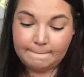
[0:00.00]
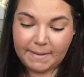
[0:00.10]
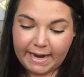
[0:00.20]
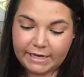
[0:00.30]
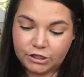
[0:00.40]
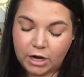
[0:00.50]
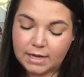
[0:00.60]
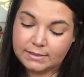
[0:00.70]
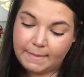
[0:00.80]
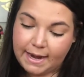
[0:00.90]
B H
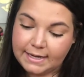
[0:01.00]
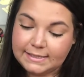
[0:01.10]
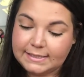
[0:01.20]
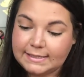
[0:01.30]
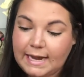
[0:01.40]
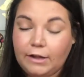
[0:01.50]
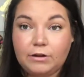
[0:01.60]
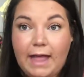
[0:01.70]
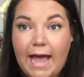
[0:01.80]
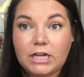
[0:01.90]
Cosmetics
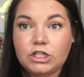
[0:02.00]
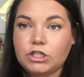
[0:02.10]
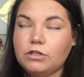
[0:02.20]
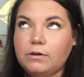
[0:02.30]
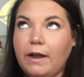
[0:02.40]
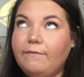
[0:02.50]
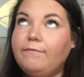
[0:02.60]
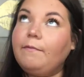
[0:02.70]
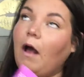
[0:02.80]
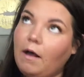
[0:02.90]
Stellar Lash. I've
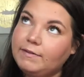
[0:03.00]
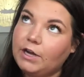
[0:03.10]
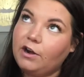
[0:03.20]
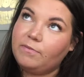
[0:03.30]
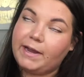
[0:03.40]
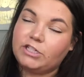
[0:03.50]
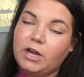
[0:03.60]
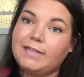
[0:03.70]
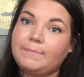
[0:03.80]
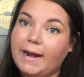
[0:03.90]
obviously heard of B H
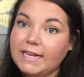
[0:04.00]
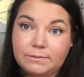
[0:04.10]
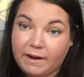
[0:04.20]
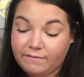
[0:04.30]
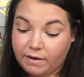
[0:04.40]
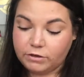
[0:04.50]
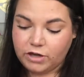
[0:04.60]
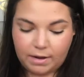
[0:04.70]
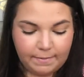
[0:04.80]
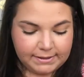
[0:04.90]
Cosmetics, but I've never
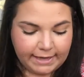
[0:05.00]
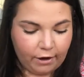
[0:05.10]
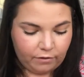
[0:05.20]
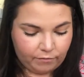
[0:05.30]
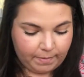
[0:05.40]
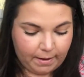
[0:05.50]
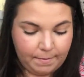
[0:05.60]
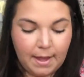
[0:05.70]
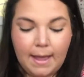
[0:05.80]
tried a mascara from them.